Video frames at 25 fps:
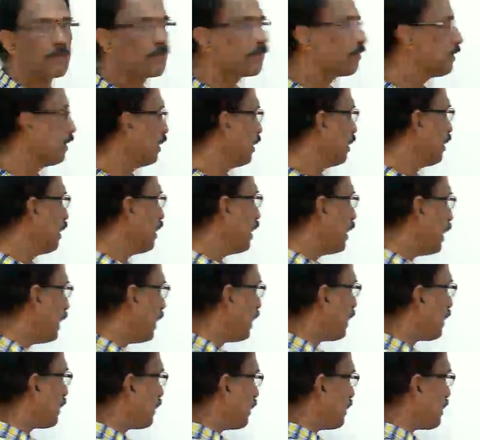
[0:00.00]
Or this
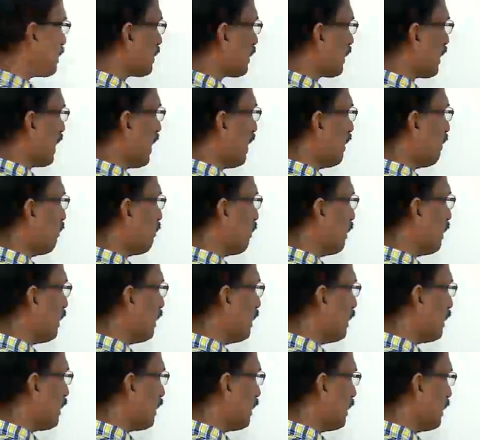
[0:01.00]
can be written
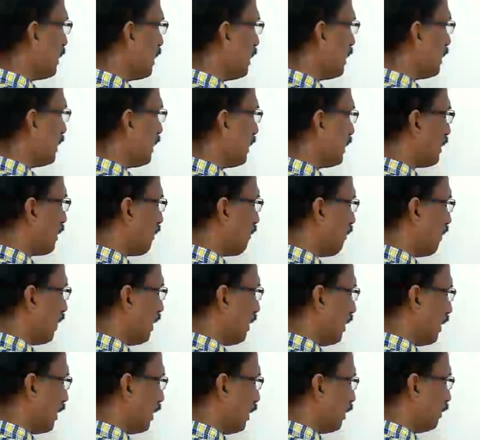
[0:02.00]
in other way around,